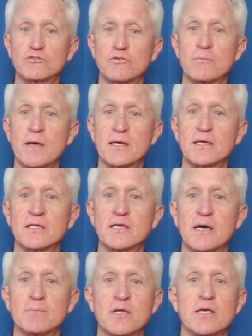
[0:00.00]
went
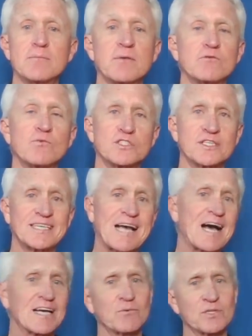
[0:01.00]
dramatically up. Now, might, what's
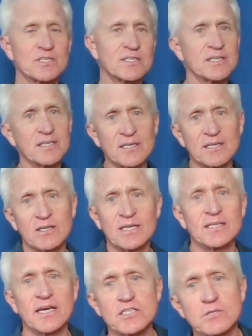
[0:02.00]
the what's the uh,
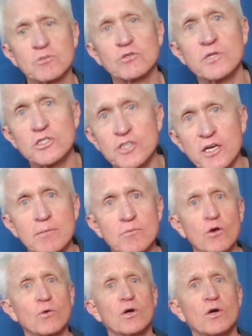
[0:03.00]
connection between
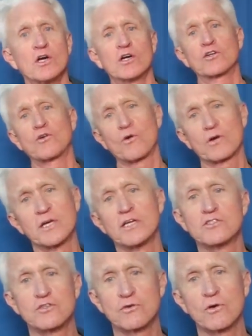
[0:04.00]
GMO
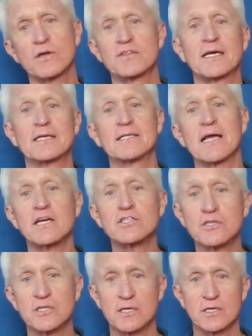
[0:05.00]
corn and soy? The
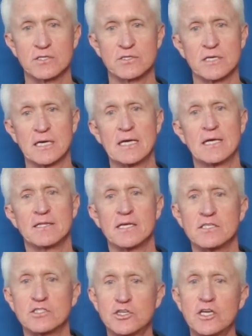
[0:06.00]
connection is
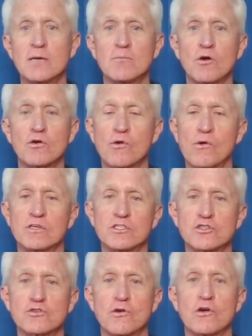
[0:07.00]
that GMO
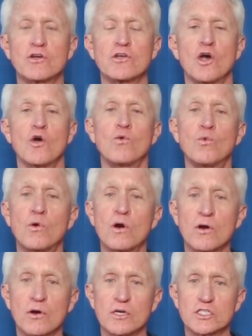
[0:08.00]
corn and soy
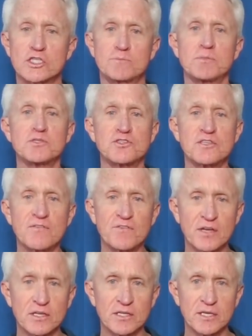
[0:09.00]
were
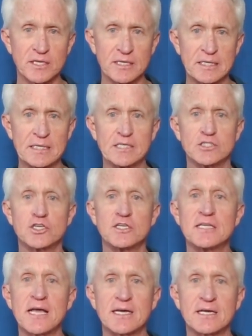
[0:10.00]
specifically
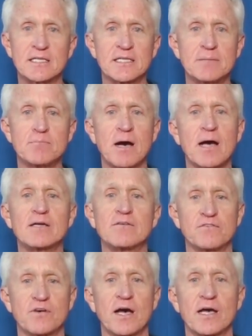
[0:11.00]
genetically
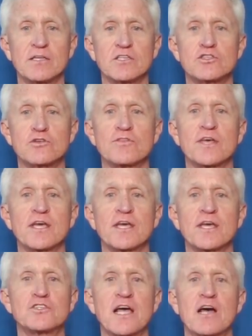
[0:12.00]
modified so
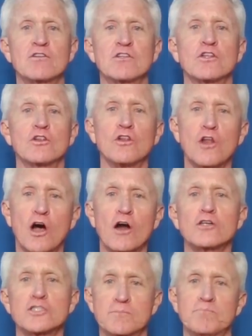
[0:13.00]
they could stand
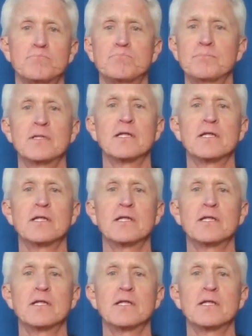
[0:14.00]
large